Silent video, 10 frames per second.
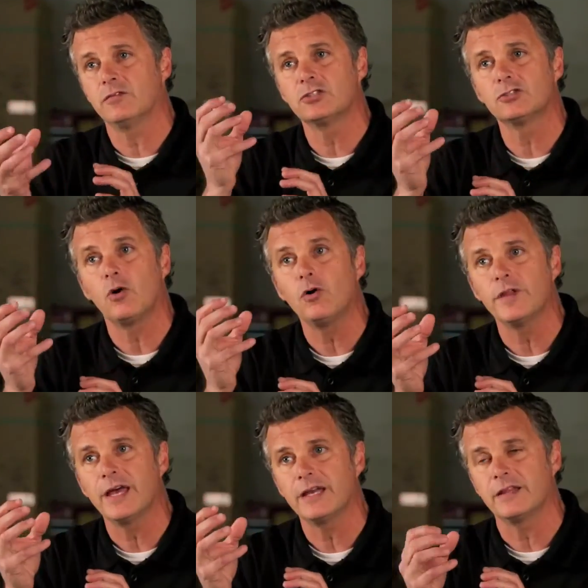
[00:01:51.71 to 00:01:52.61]
This is all in
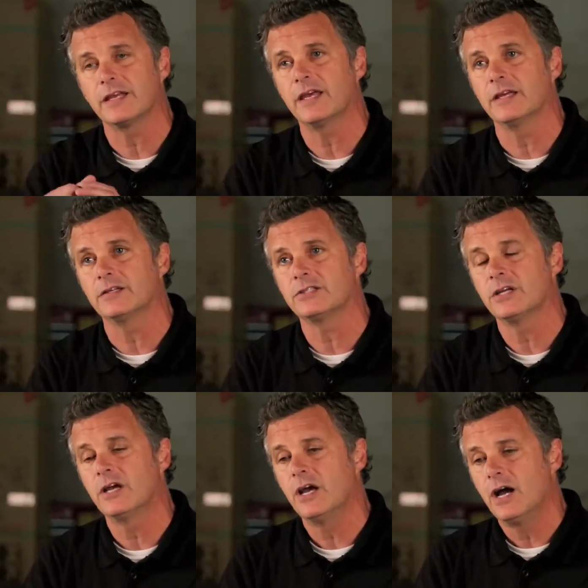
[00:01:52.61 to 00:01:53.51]
the head of the gauge
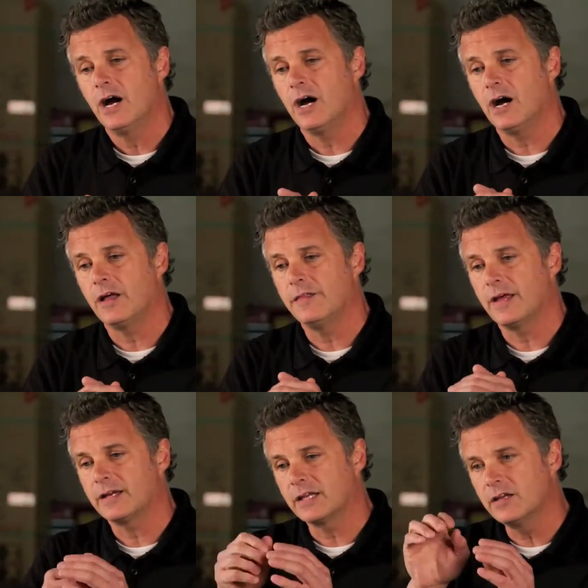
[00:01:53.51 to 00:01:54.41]

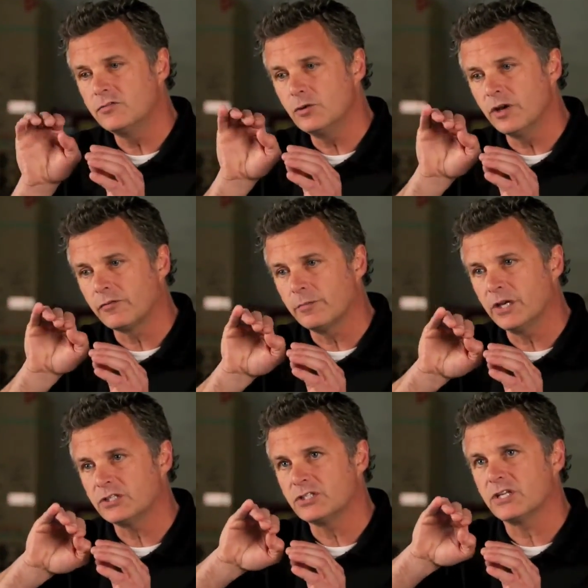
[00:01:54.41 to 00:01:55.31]
that gives you
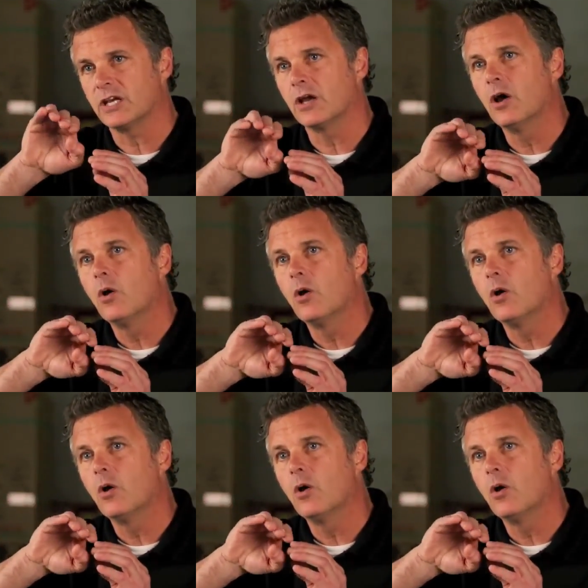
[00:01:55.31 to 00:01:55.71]
information saying